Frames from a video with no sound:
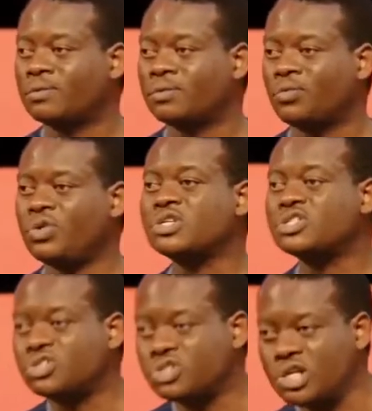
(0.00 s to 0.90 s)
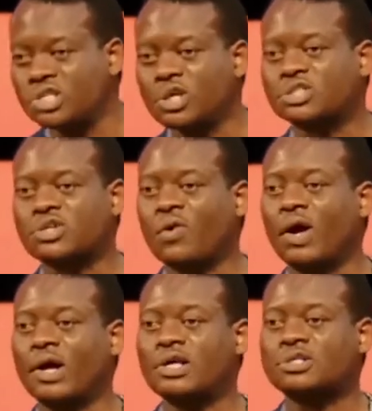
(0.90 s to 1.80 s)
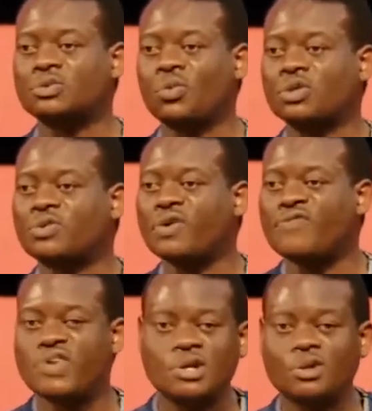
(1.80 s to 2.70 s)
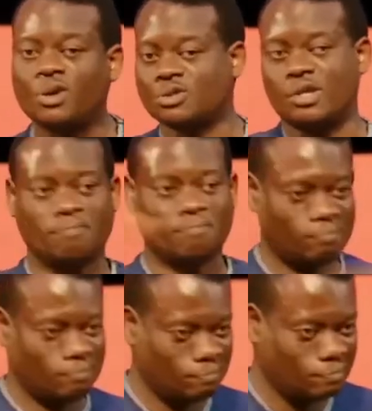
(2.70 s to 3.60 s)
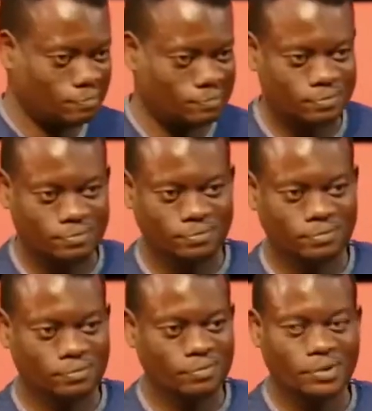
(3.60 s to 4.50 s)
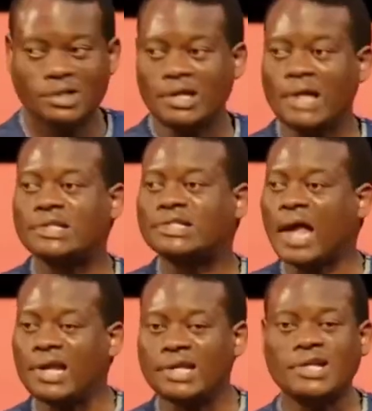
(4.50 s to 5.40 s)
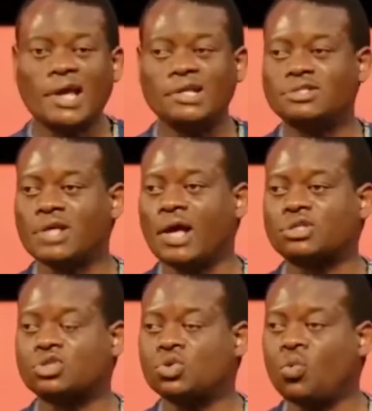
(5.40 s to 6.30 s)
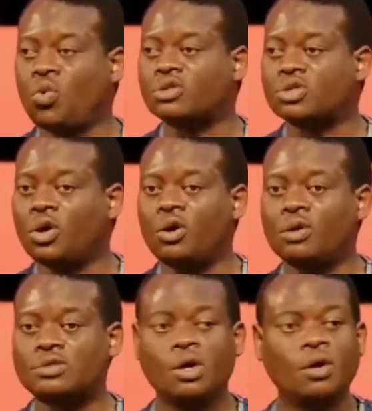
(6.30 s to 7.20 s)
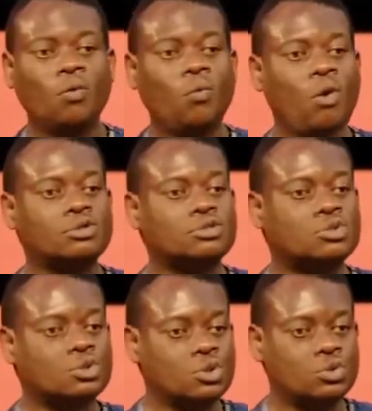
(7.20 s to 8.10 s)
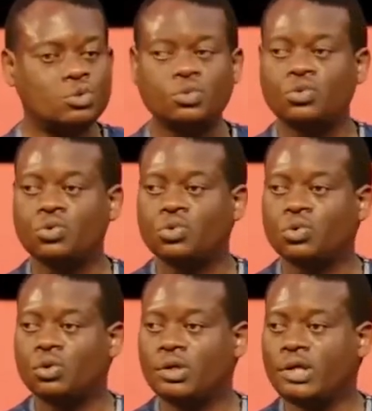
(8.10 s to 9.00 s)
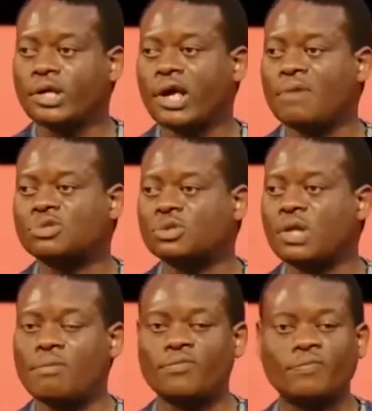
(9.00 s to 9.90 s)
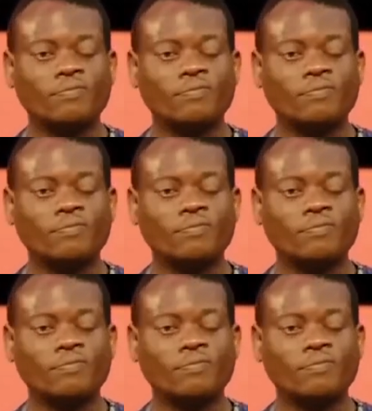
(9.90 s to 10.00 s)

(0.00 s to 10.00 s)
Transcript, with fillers: which is Jesus Christ, was revealed unto them. The intelligence as to what God wants to do it came to them